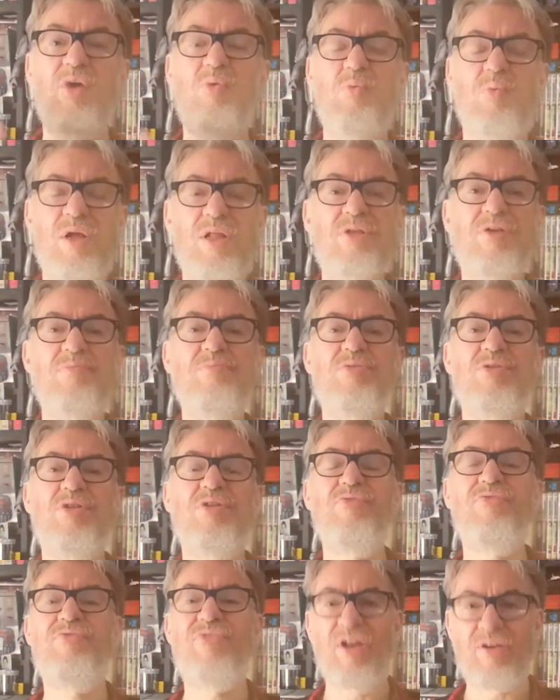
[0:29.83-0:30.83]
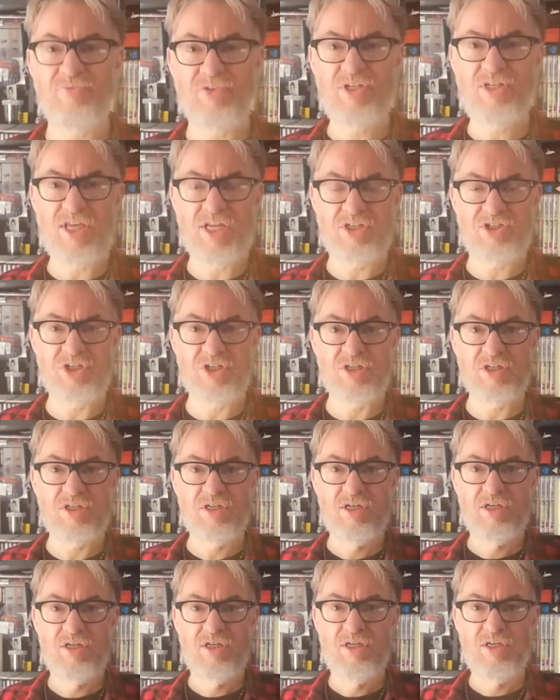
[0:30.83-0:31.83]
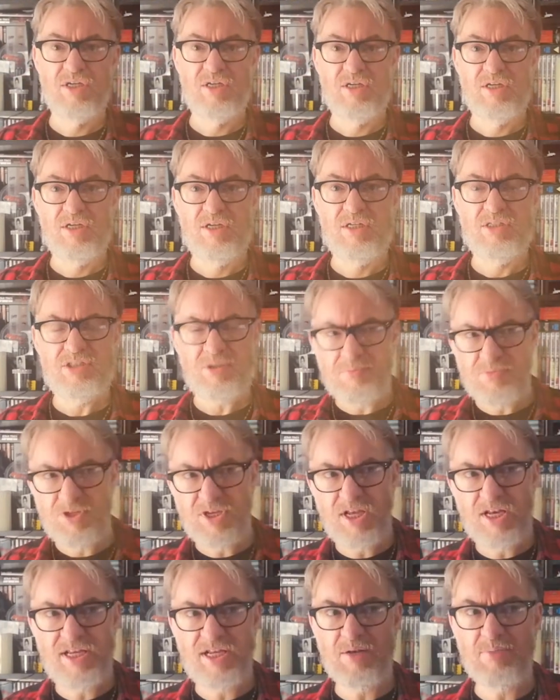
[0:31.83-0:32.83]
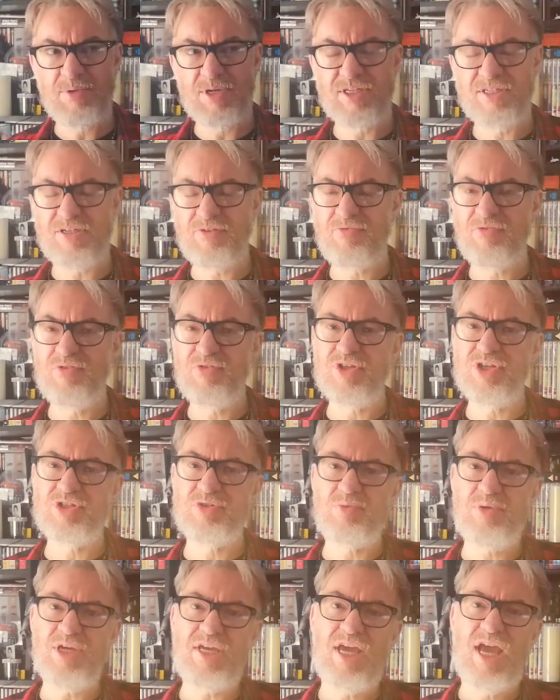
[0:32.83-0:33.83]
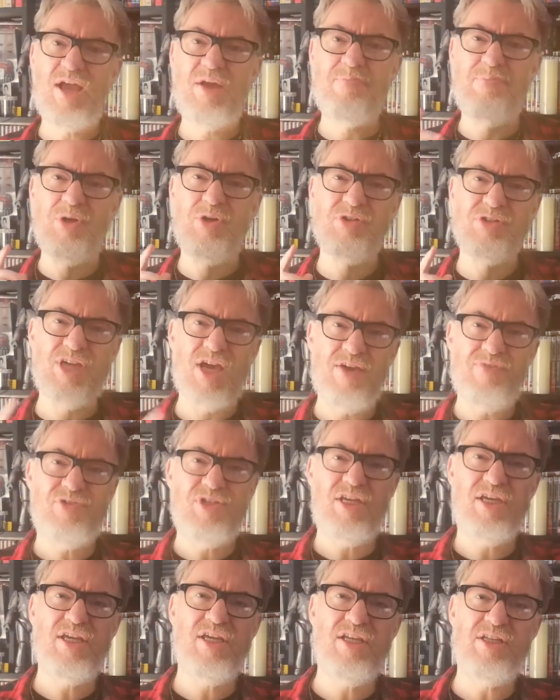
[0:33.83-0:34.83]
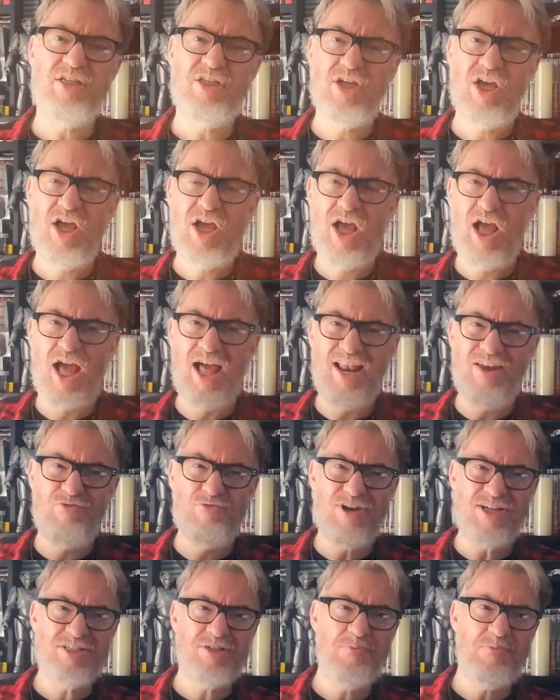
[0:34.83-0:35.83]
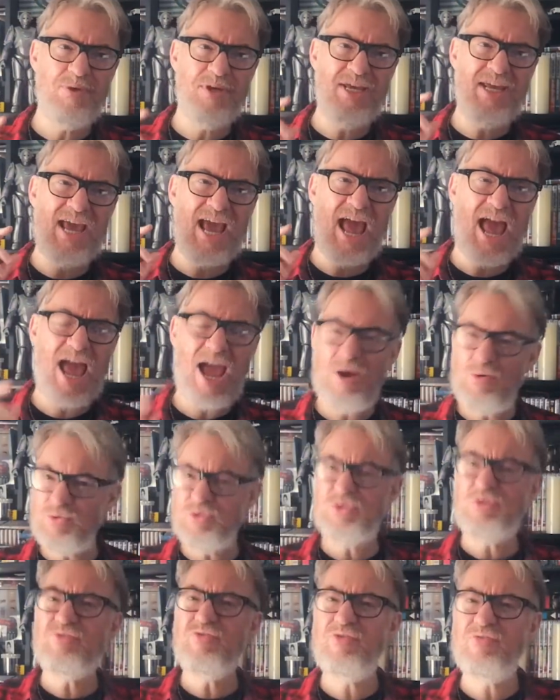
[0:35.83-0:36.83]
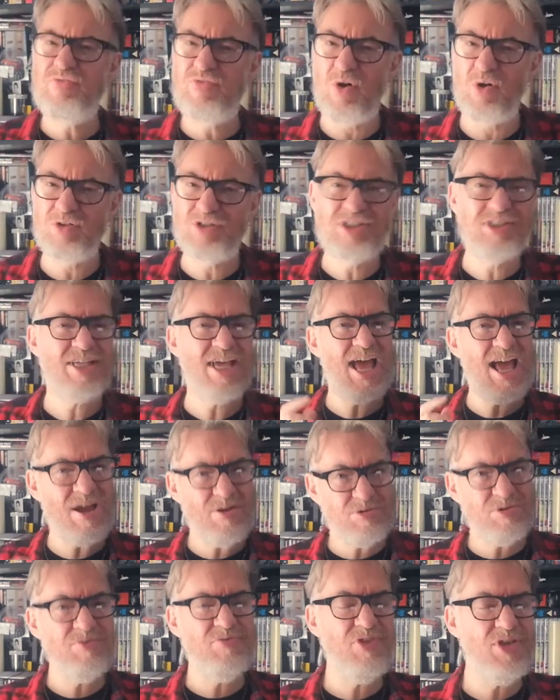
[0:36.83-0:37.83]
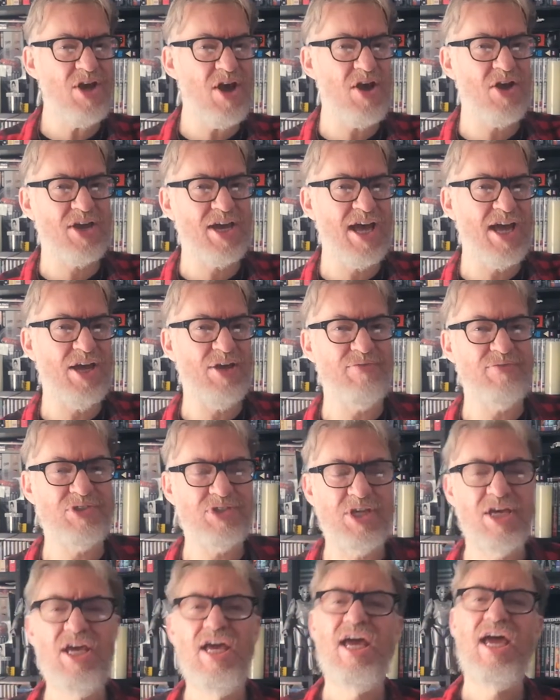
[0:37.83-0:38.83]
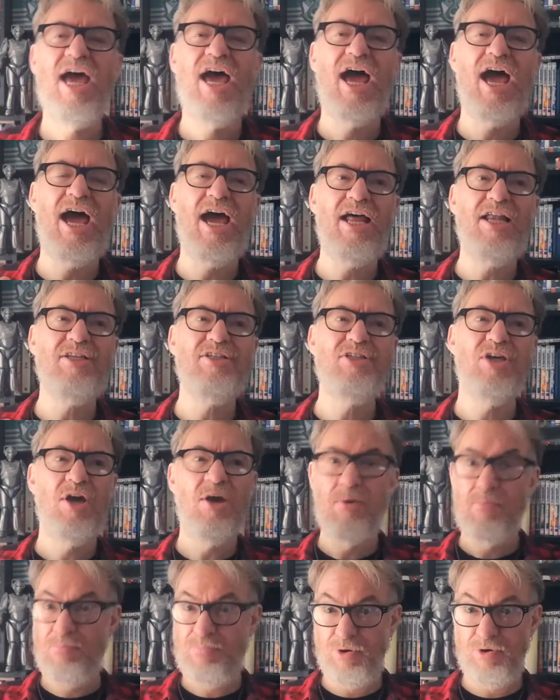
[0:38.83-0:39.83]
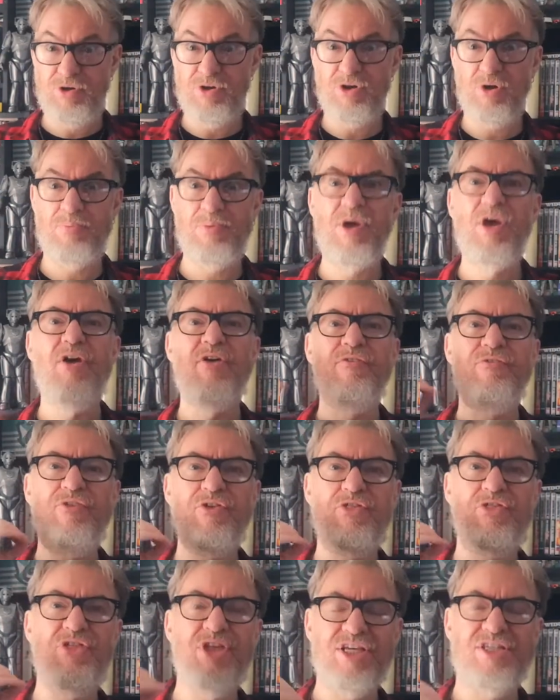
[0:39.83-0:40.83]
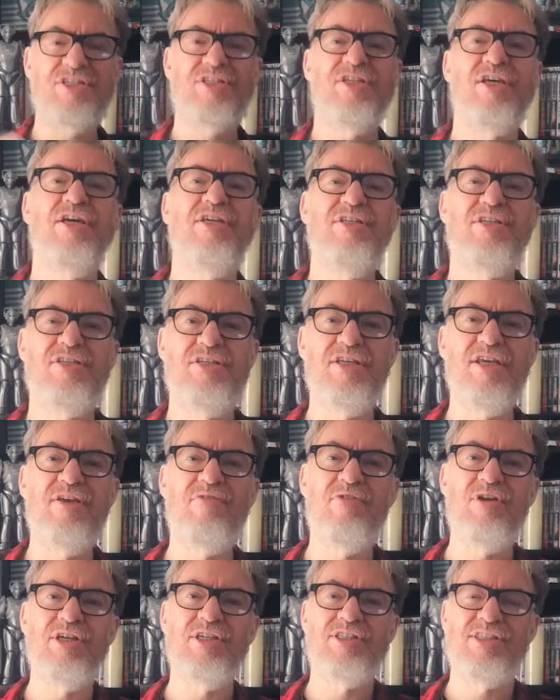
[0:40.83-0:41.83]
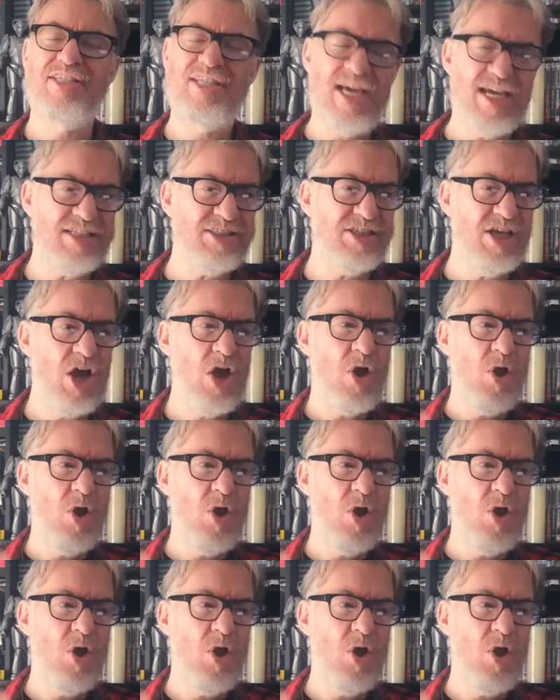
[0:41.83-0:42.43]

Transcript: welcome to the Velvet Kitchen. Something a little bit different this week because I've taken a recipe out of the vaults, out of the archives, and put it up for this series. Yes,